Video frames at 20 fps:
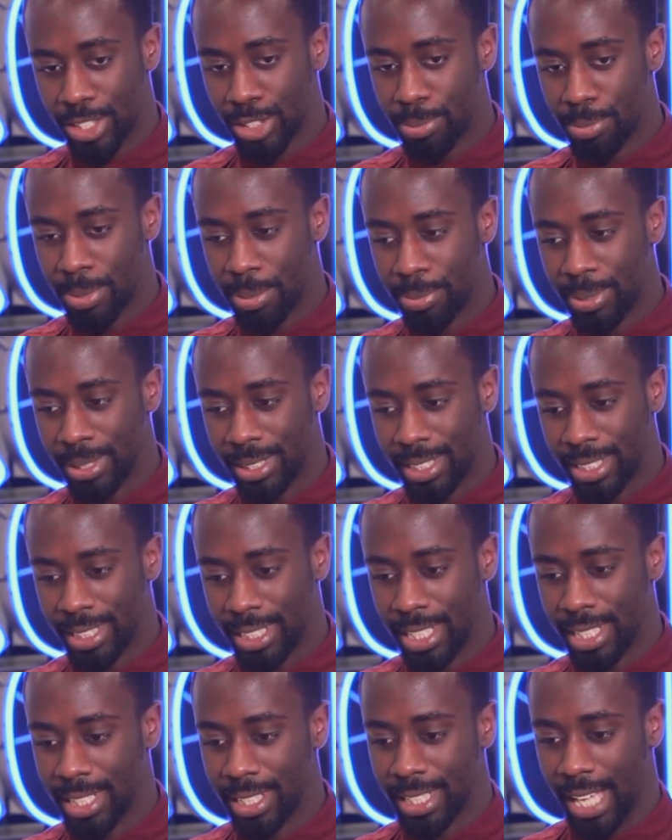I just remember
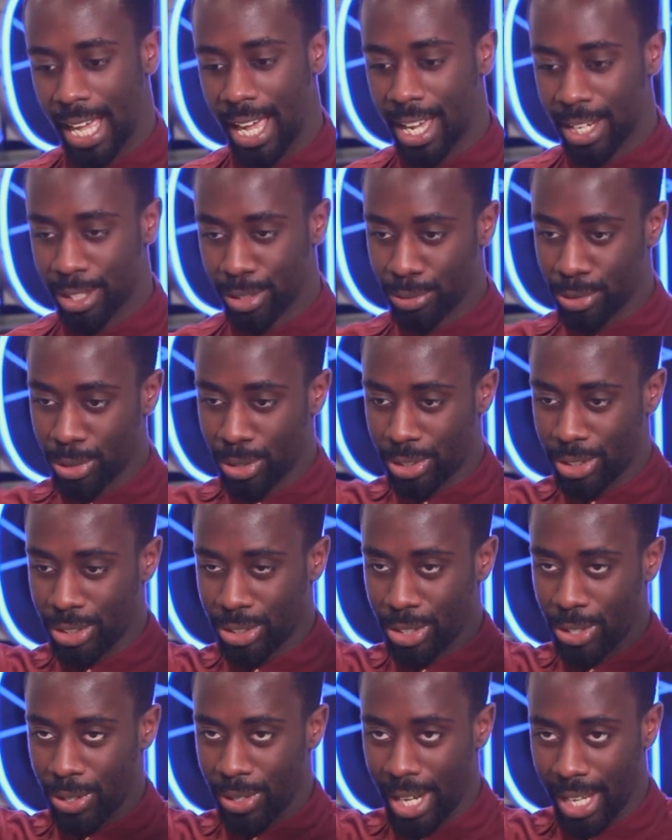seeing the hand of
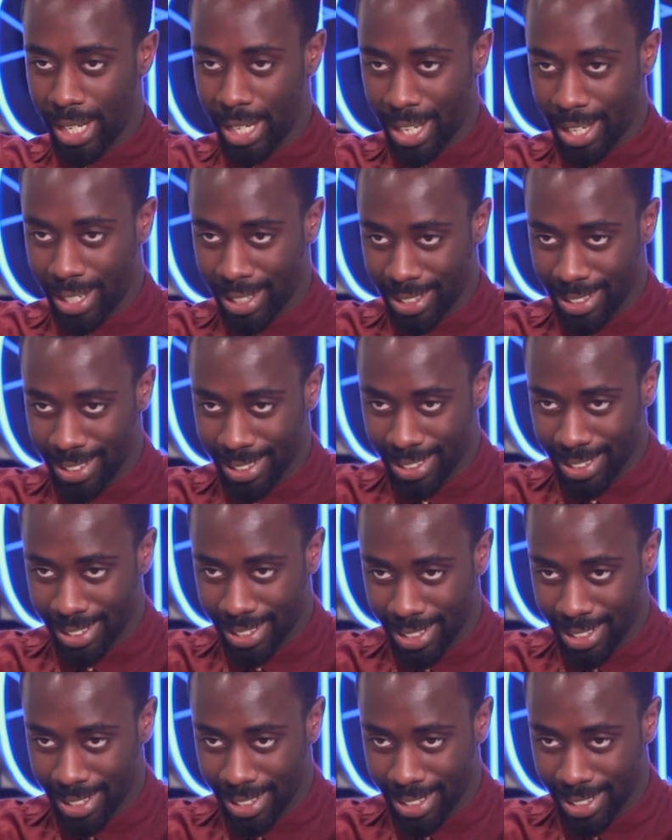God just go like that.